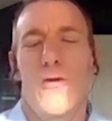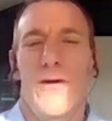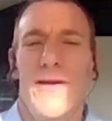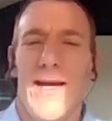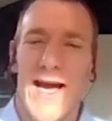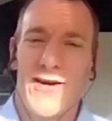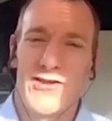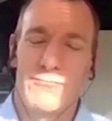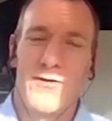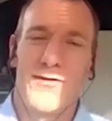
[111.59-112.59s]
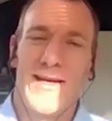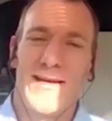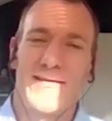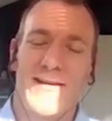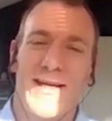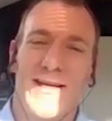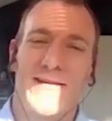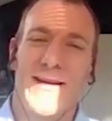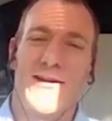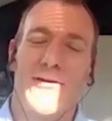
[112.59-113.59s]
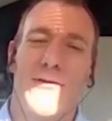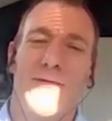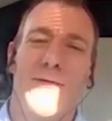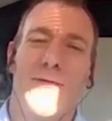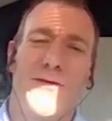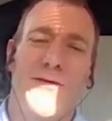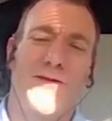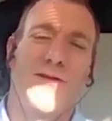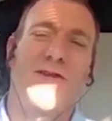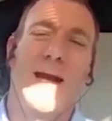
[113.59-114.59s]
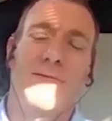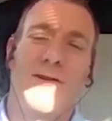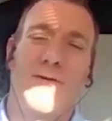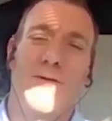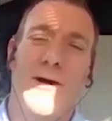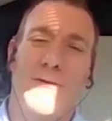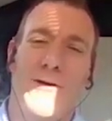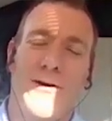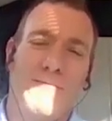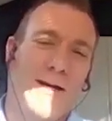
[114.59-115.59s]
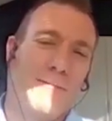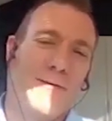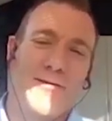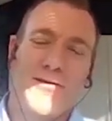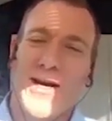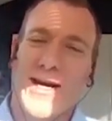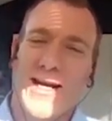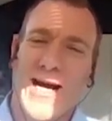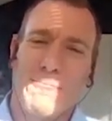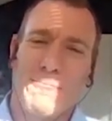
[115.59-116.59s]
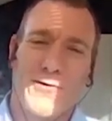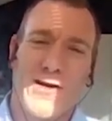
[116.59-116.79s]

what are the actionable sales leads and who are the folks that just came to the webinar maybe just to check it out,